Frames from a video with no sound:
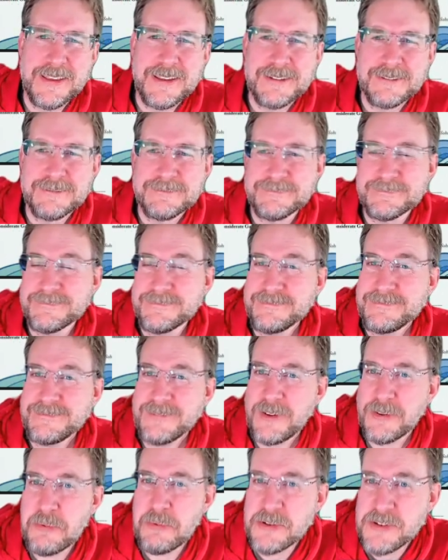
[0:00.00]
Hmm?
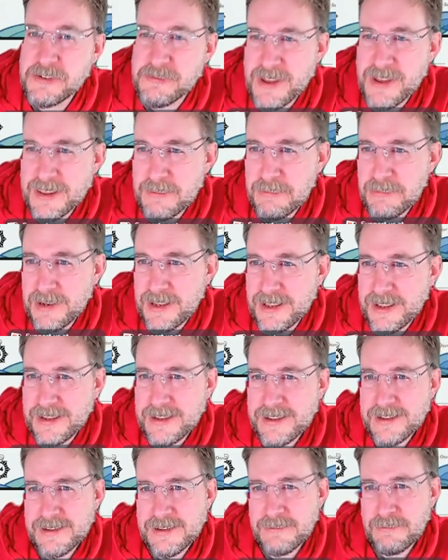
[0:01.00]
Or would you rather
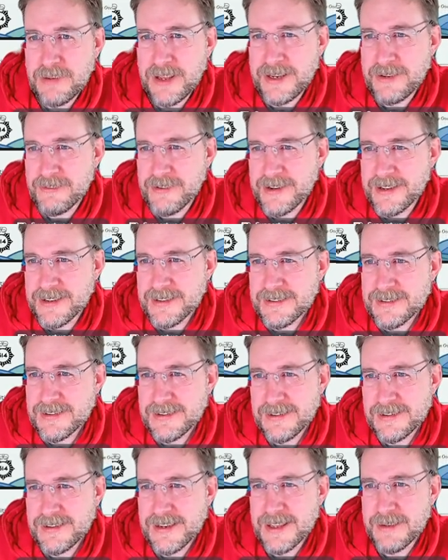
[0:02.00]
play Blade Runner?
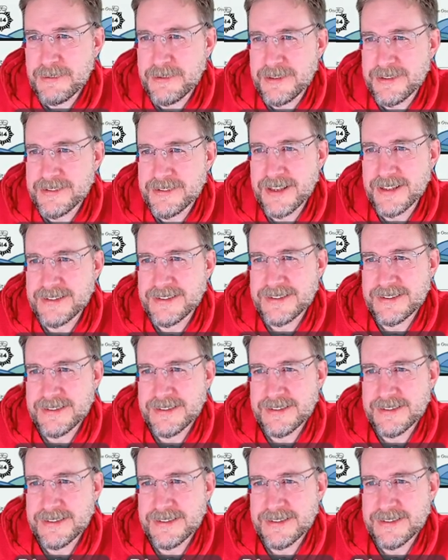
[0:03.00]
discussed.